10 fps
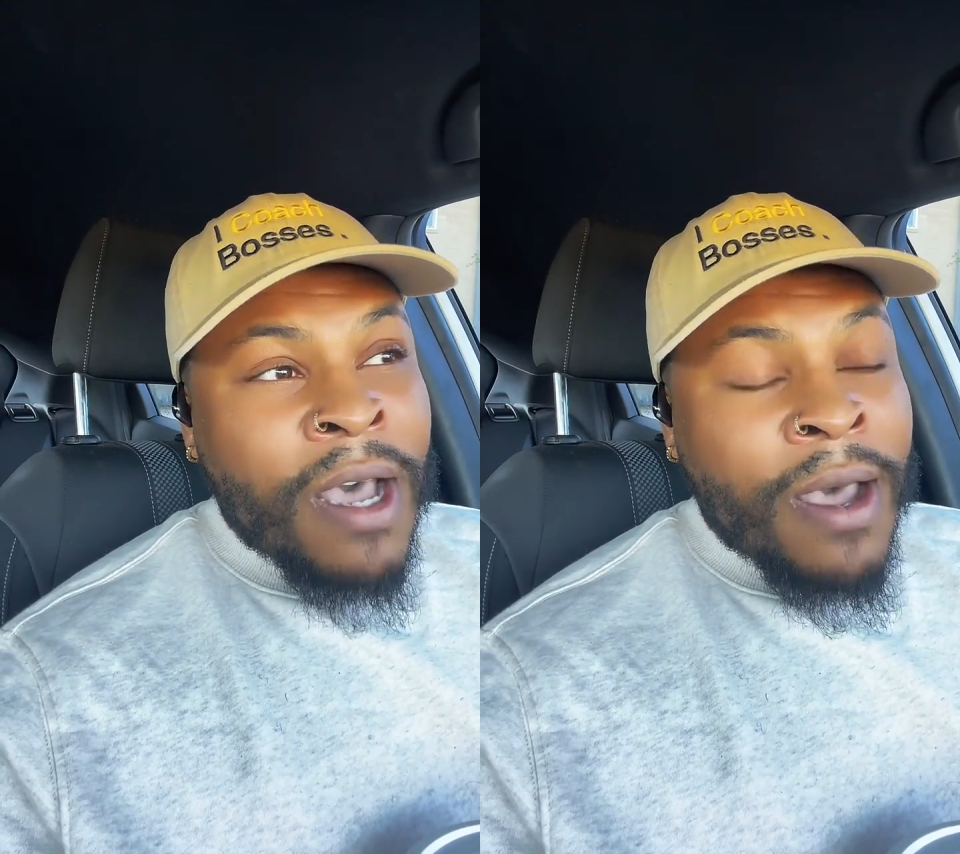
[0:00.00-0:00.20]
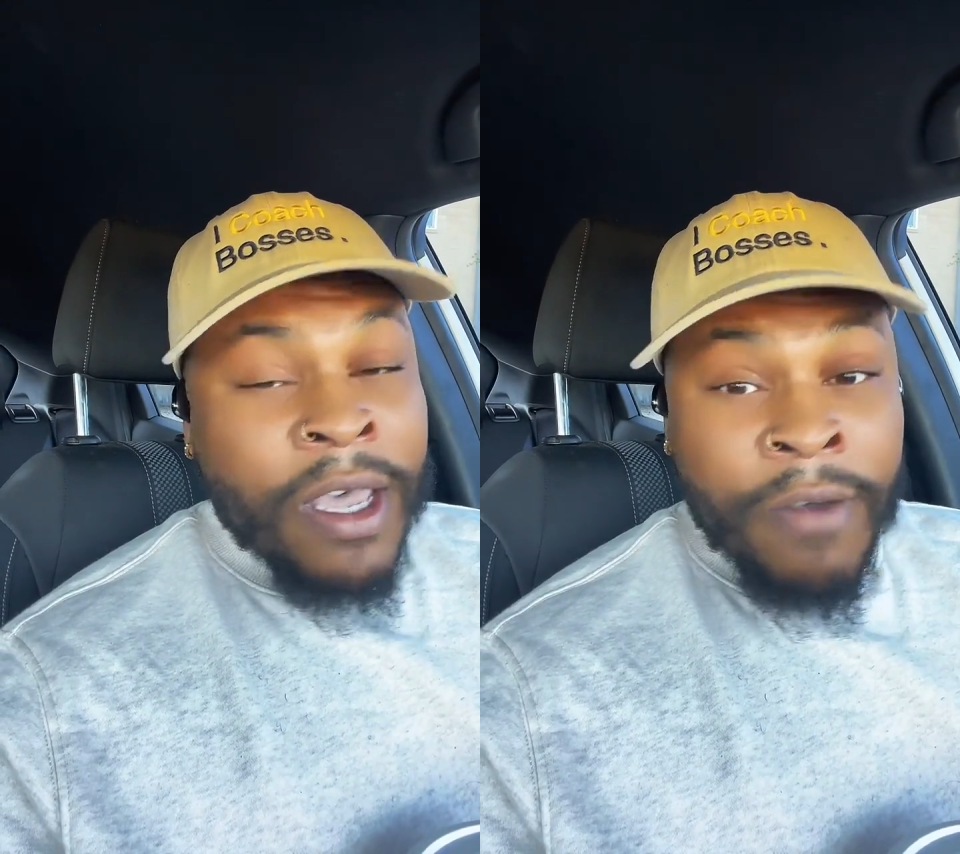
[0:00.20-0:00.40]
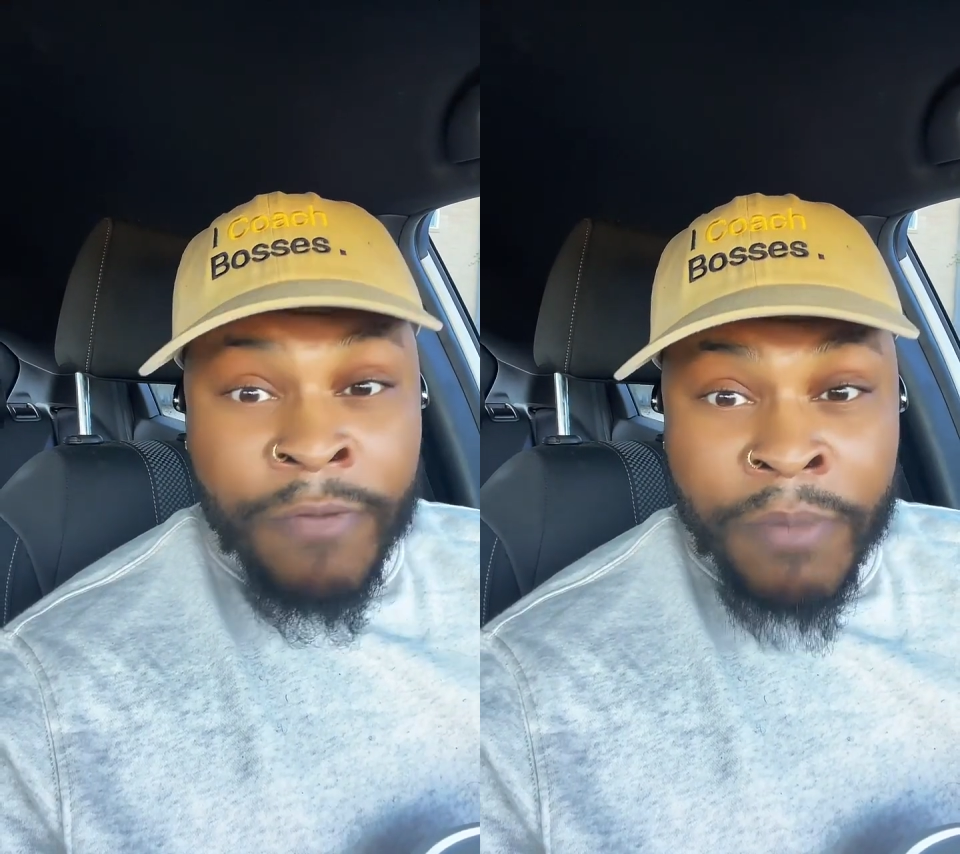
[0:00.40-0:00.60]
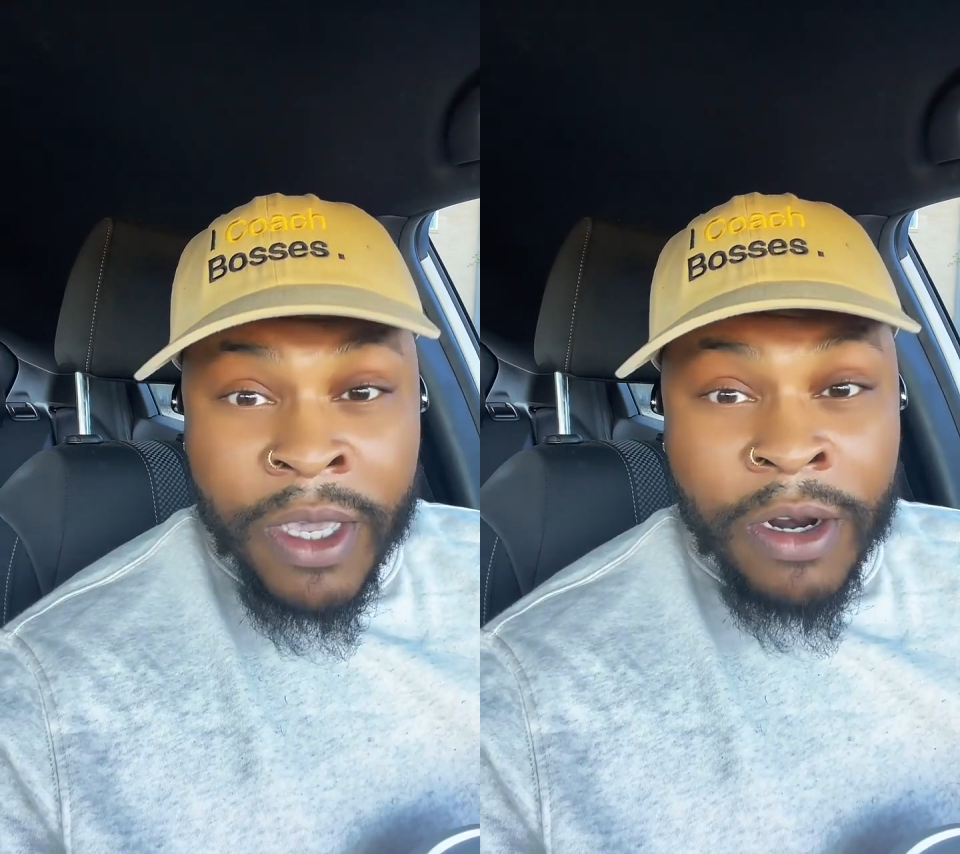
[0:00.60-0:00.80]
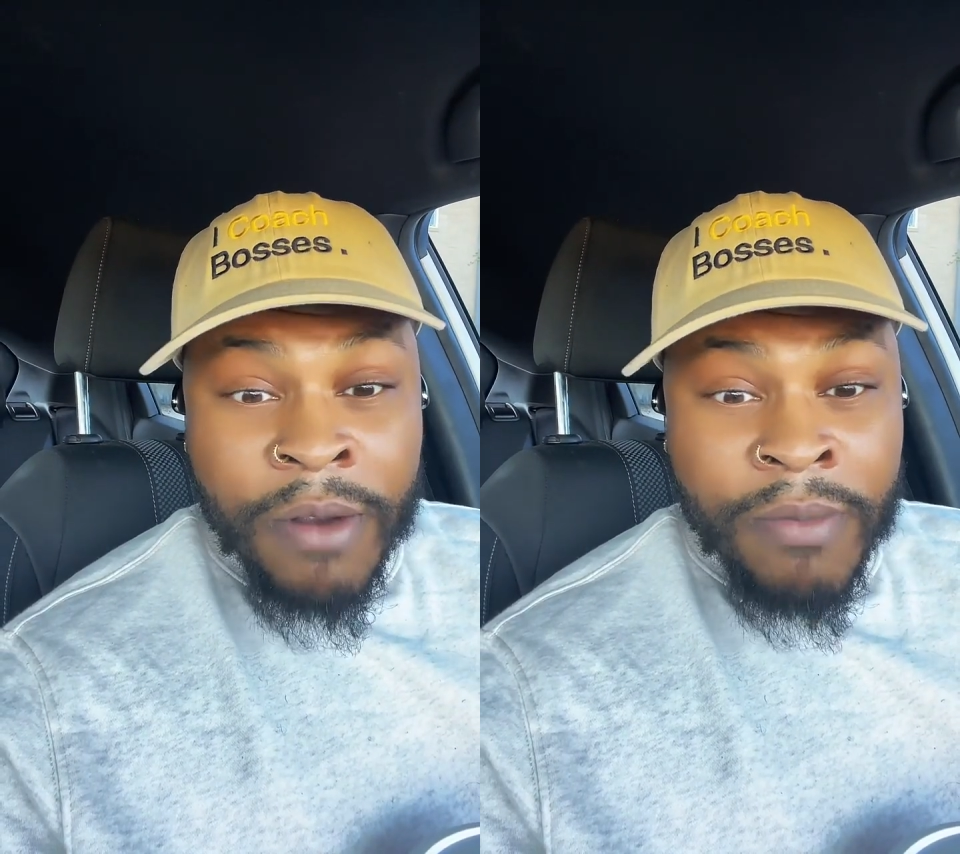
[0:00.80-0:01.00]

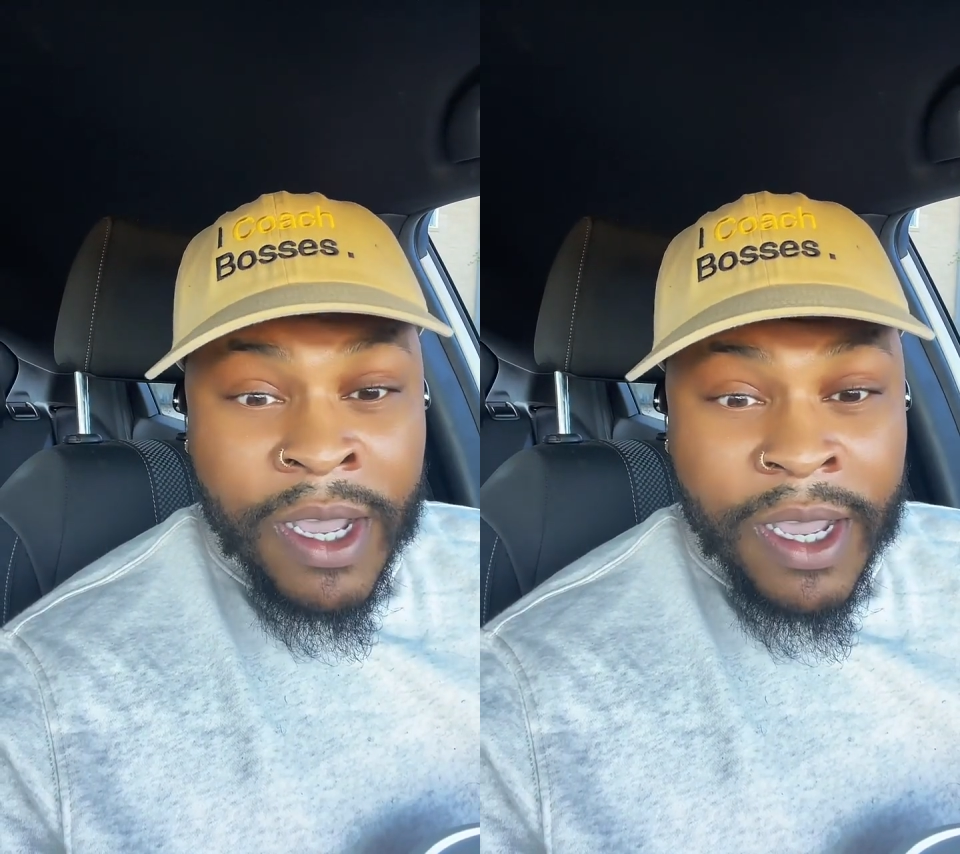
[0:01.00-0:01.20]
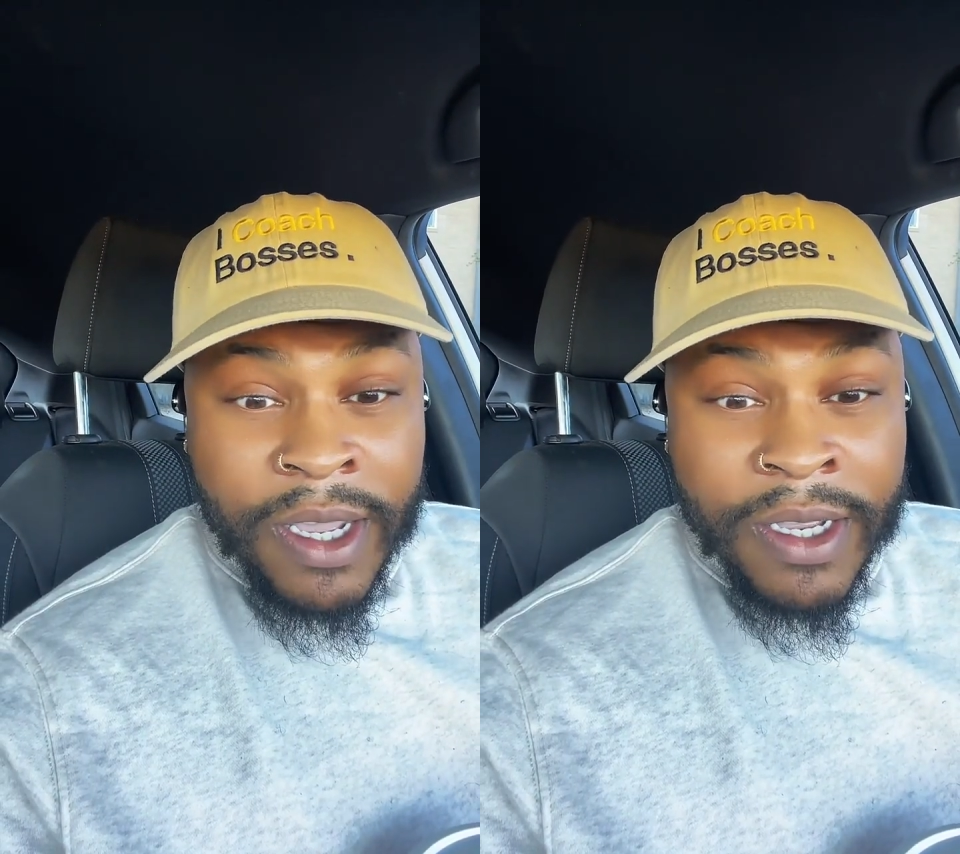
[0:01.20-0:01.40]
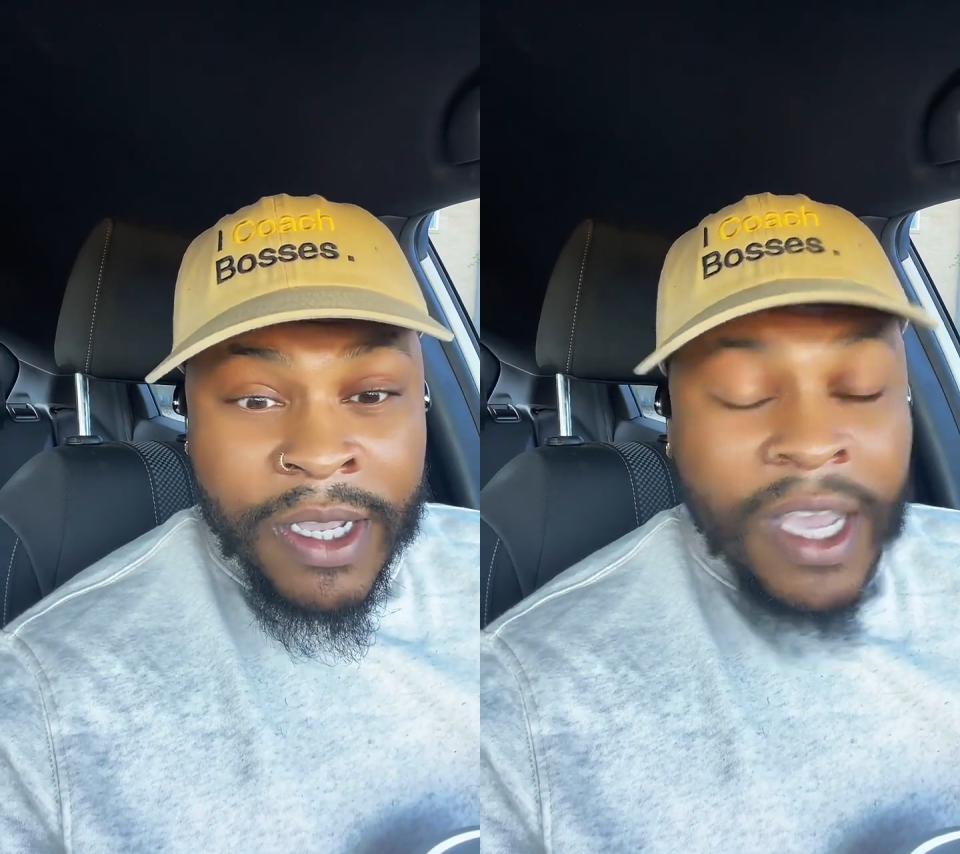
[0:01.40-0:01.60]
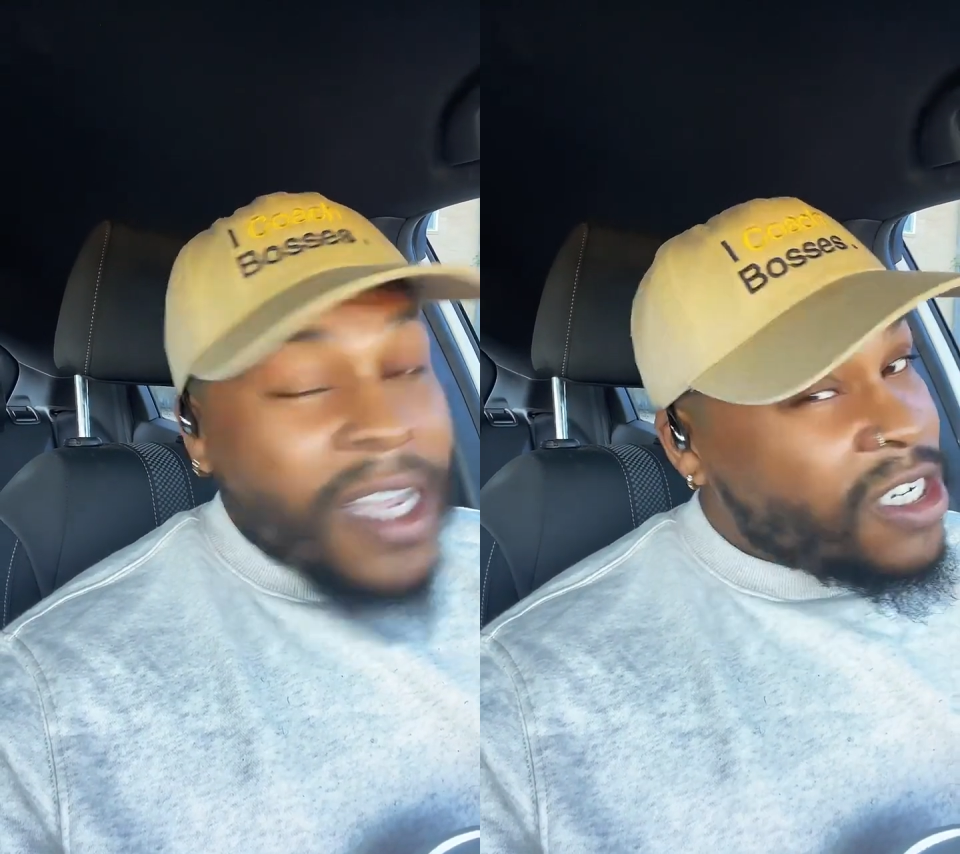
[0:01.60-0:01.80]
of me in her mind.